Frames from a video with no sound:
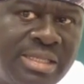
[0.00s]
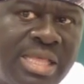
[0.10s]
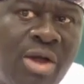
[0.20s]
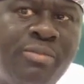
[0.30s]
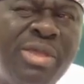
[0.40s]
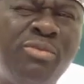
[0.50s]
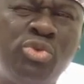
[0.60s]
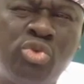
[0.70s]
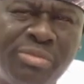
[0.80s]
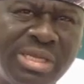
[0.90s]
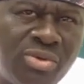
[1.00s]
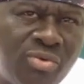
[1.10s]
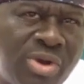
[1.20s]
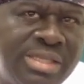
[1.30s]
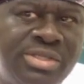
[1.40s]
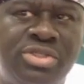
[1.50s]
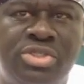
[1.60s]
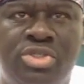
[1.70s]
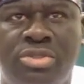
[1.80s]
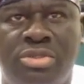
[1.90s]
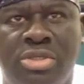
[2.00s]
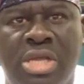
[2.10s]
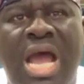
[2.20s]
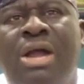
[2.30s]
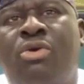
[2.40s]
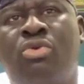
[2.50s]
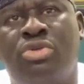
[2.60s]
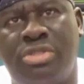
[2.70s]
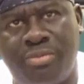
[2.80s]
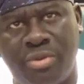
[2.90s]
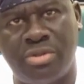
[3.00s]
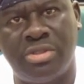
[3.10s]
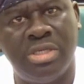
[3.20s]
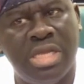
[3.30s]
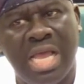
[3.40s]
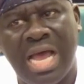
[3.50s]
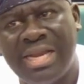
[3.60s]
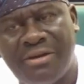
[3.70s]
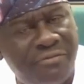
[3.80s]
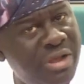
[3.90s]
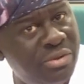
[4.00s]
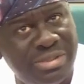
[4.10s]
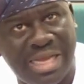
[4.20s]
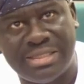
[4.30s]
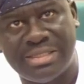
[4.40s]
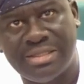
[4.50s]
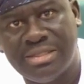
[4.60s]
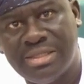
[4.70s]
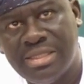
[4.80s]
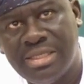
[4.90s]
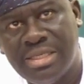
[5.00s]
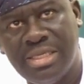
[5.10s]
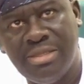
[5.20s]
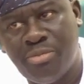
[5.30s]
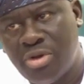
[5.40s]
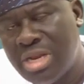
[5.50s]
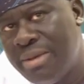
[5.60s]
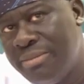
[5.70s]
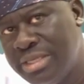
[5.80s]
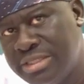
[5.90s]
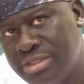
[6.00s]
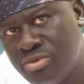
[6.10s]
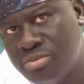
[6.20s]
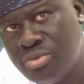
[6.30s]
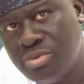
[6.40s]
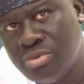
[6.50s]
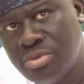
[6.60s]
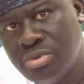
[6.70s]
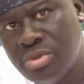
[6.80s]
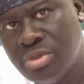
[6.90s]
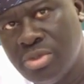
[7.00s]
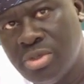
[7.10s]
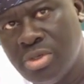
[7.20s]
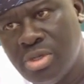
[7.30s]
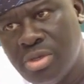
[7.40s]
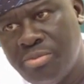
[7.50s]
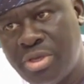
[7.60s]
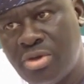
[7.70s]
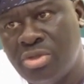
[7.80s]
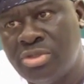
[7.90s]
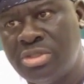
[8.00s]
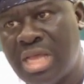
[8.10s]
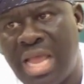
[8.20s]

that will be able to make the right decision across the board. And I found that in Bola AHMED TINUBU, because